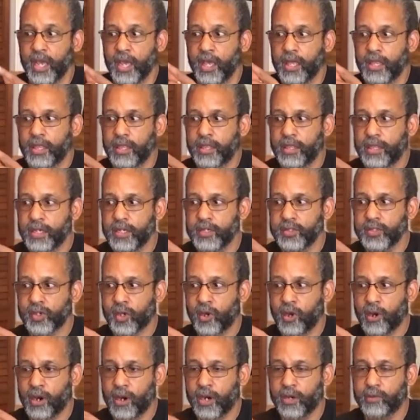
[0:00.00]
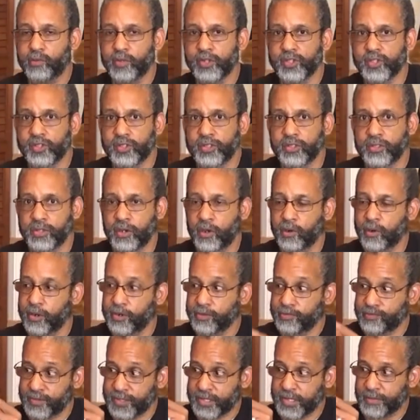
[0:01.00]
this card would, or
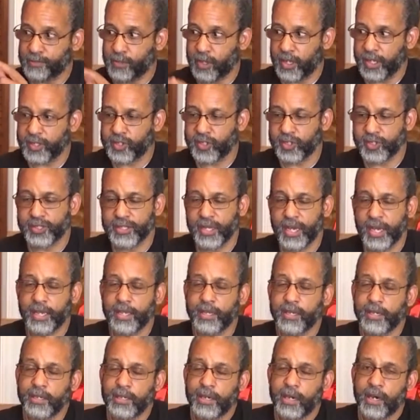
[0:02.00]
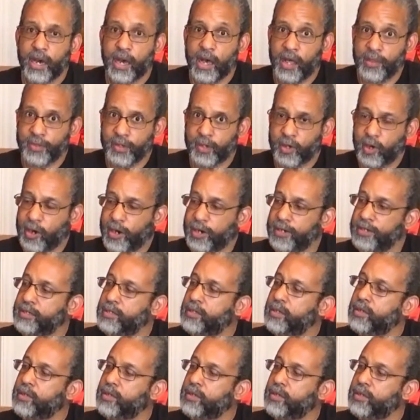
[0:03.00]
symbol, I should say, on the card,